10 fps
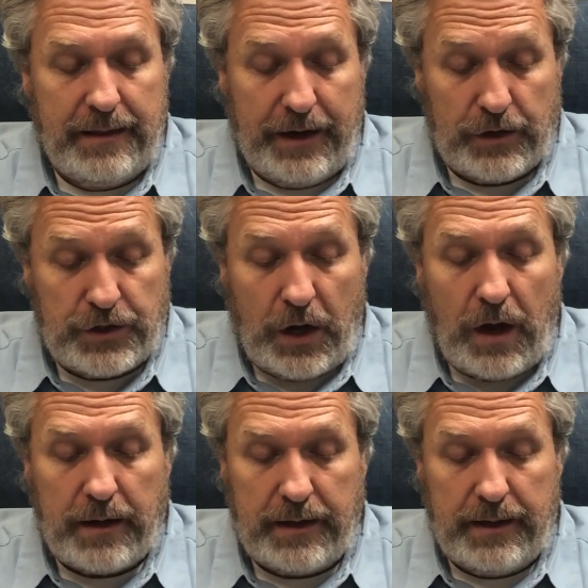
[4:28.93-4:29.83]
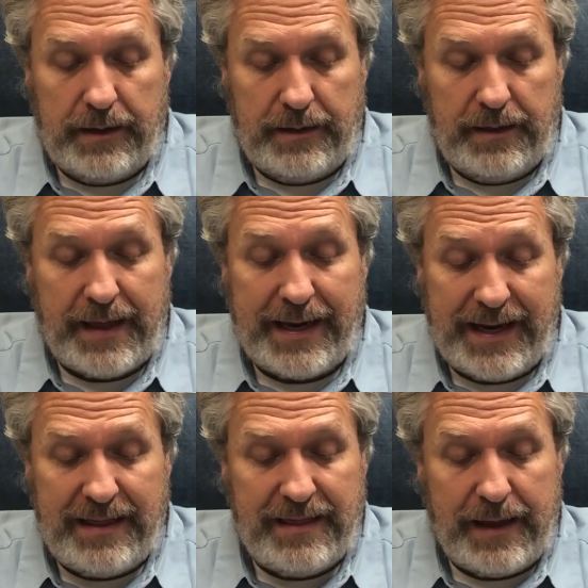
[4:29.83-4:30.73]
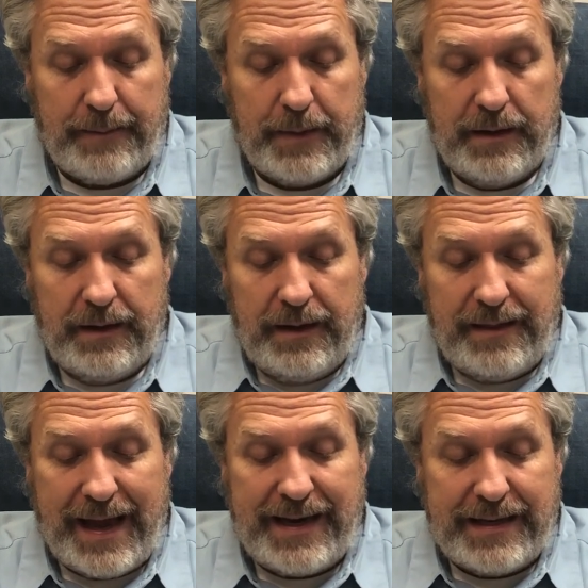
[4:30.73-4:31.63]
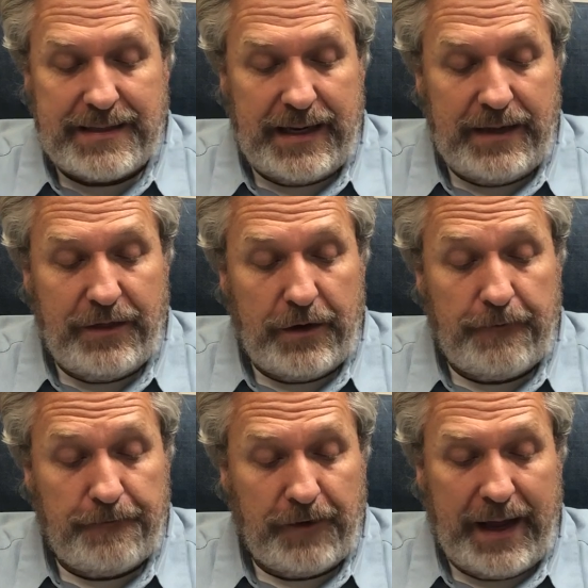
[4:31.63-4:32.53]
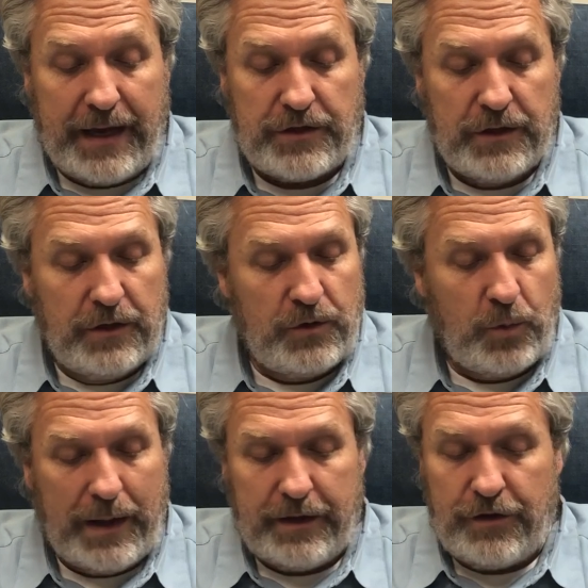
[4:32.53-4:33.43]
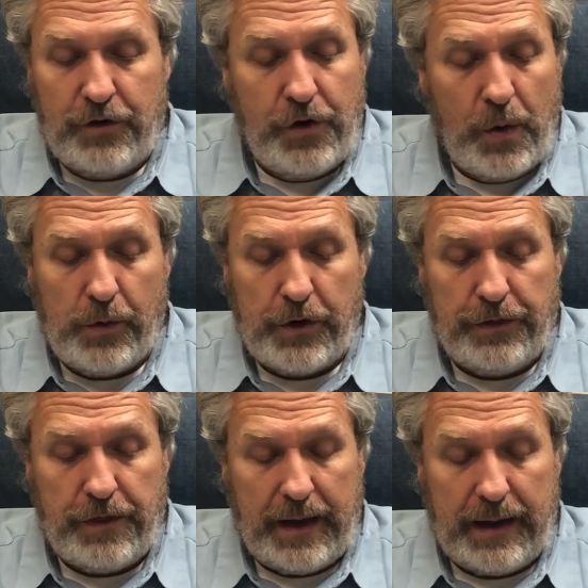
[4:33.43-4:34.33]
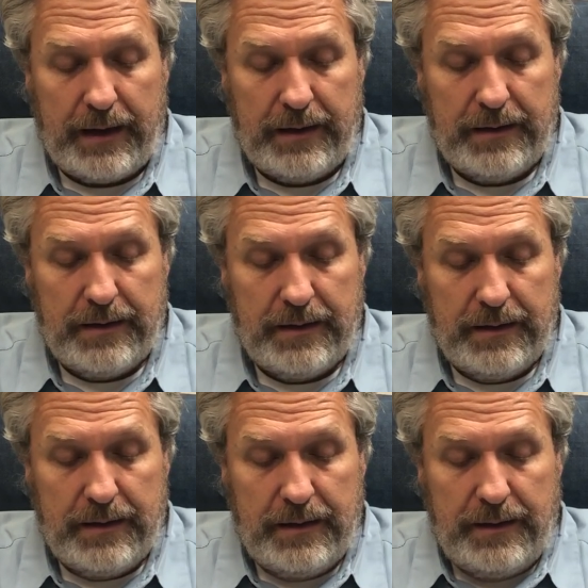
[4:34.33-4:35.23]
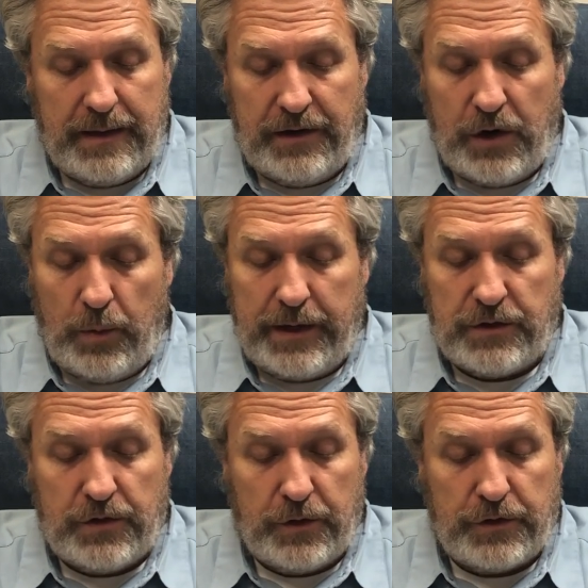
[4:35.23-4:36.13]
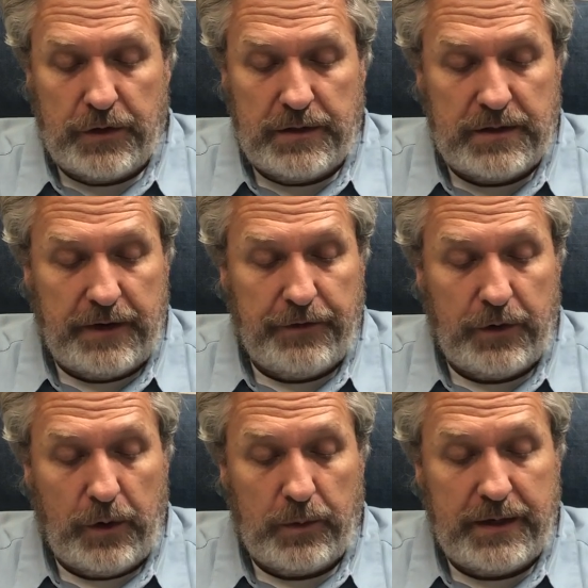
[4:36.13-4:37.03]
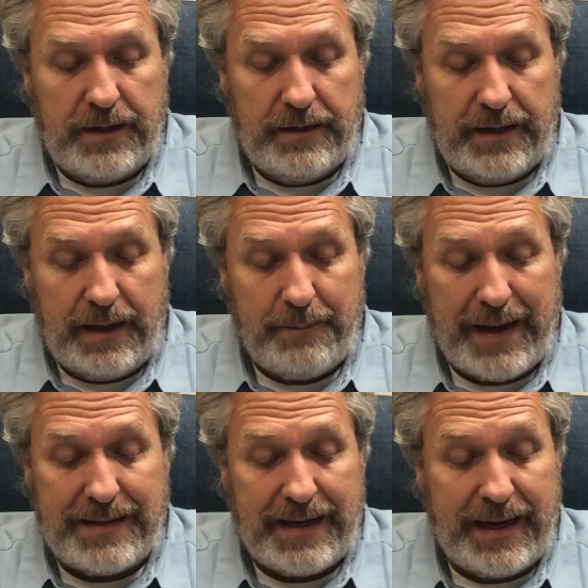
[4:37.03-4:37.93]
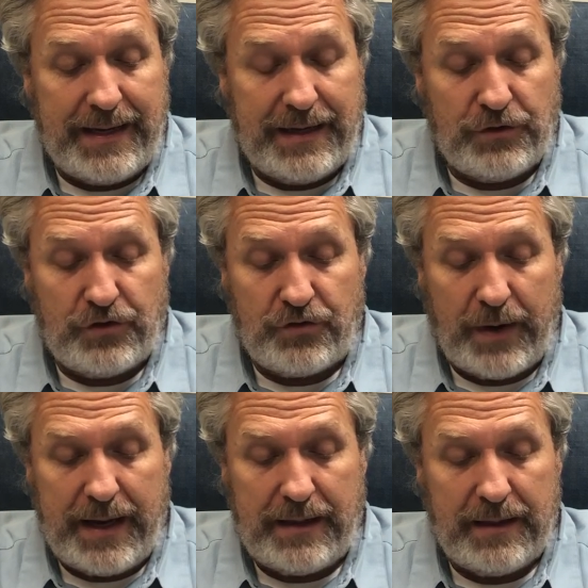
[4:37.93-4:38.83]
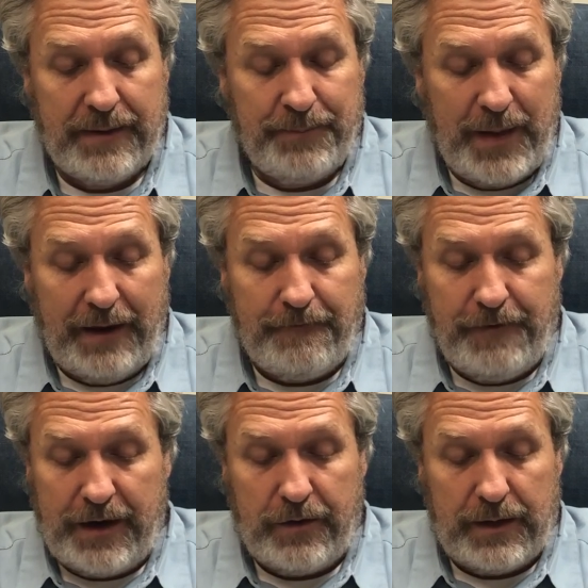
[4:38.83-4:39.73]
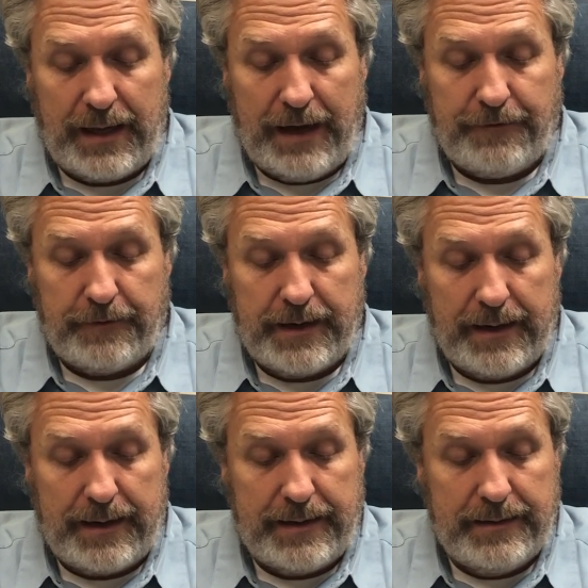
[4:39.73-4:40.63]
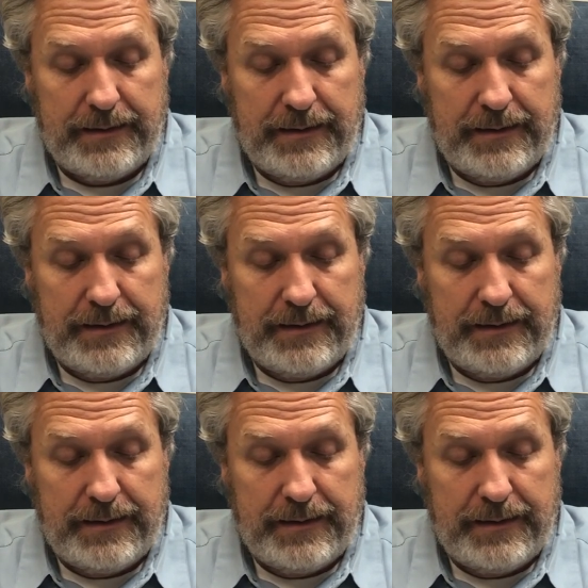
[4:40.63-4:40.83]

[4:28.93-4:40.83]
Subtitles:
They are taught that in them, that is, in their flesh, dwelleth no good thing, that no exertions of their own can maintain in strength and vigor the life of God,